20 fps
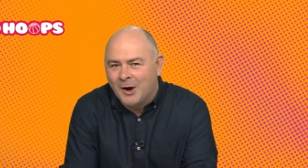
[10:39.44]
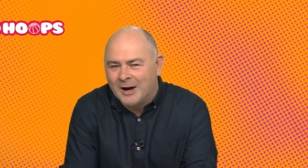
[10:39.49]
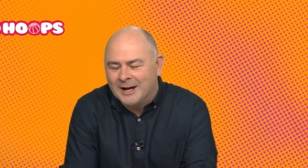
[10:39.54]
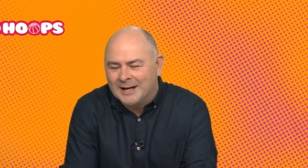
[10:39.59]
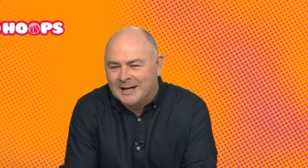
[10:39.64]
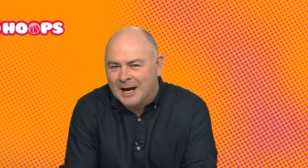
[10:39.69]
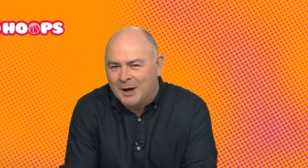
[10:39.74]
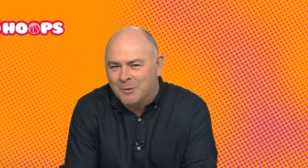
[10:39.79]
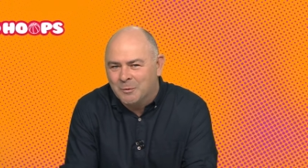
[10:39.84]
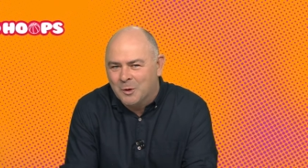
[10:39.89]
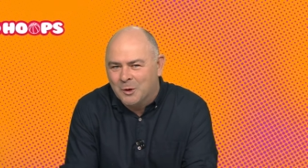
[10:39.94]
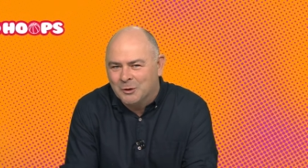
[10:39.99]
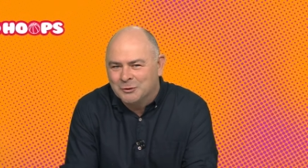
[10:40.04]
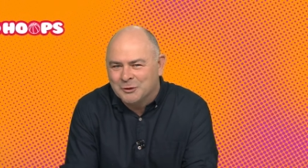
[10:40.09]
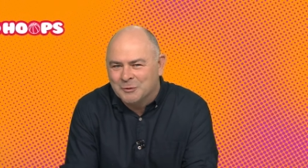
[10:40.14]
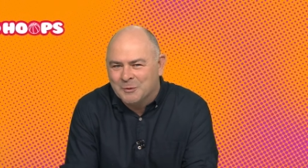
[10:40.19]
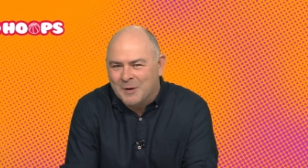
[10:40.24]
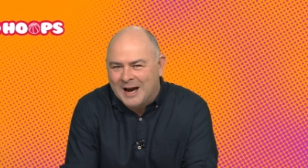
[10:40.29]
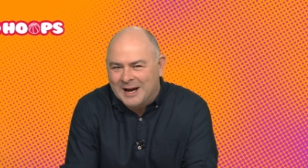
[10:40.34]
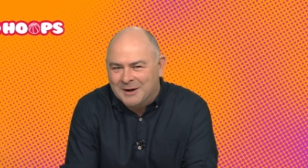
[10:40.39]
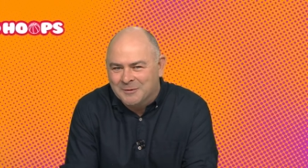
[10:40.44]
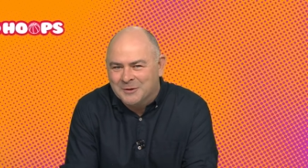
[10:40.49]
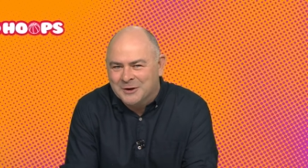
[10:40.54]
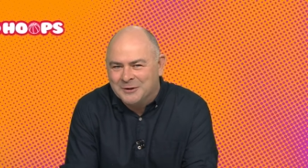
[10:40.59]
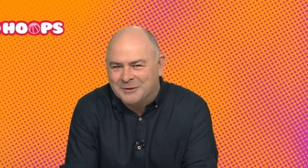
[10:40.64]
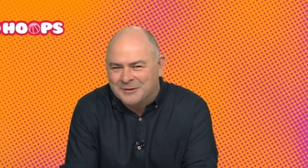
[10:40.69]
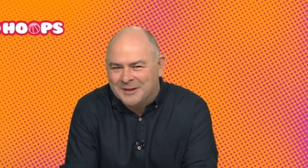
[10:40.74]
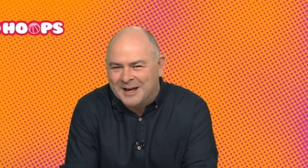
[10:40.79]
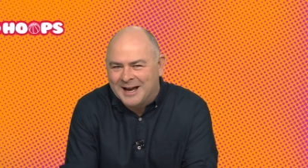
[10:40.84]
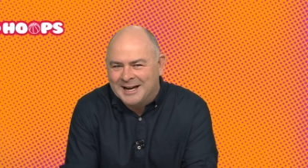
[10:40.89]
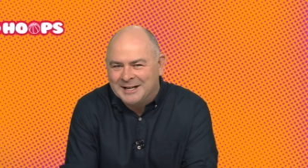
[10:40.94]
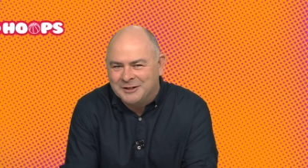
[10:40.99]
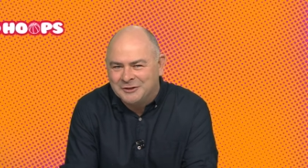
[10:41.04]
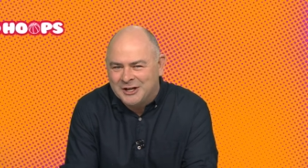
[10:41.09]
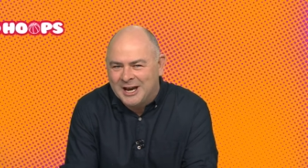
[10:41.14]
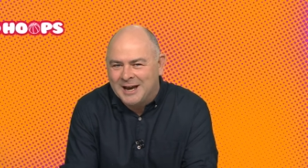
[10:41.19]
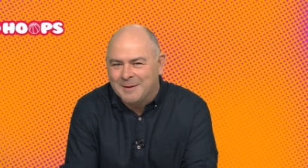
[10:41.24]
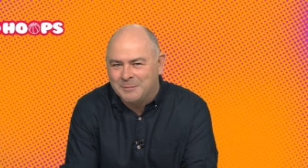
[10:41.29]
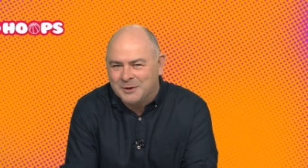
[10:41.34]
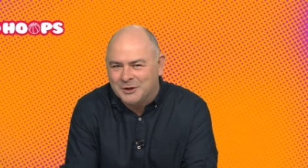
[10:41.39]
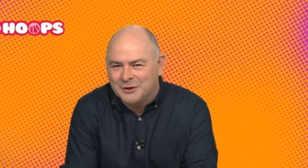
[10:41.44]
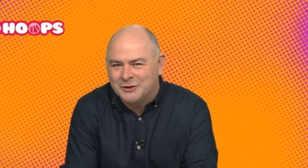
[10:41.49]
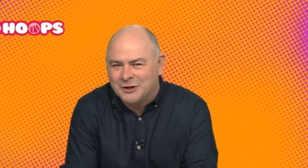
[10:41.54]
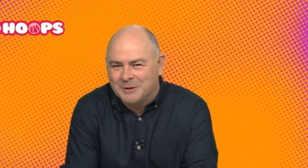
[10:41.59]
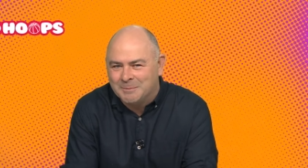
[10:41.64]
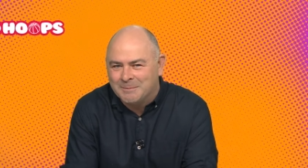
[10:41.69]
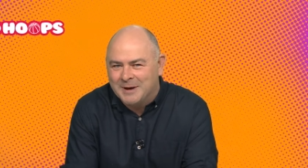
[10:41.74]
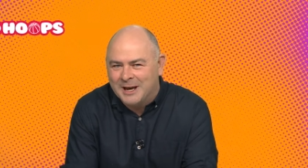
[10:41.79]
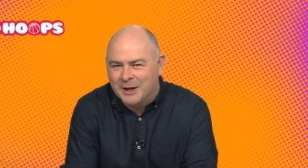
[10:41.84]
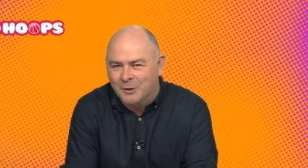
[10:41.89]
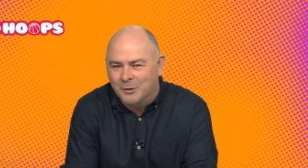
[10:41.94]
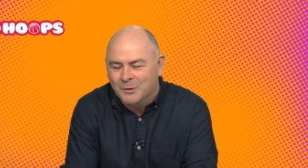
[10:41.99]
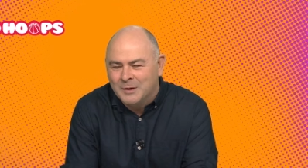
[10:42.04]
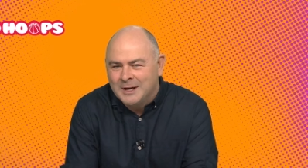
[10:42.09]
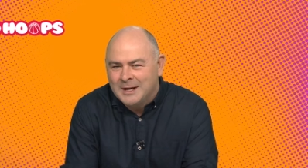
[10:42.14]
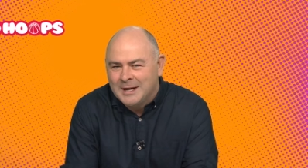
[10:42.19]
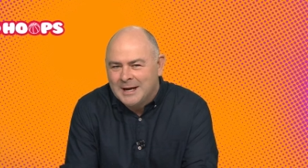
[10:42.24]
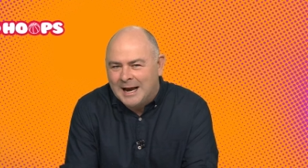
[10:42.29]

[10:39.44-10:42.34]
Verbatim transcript: I uh, walked away with a championship medal.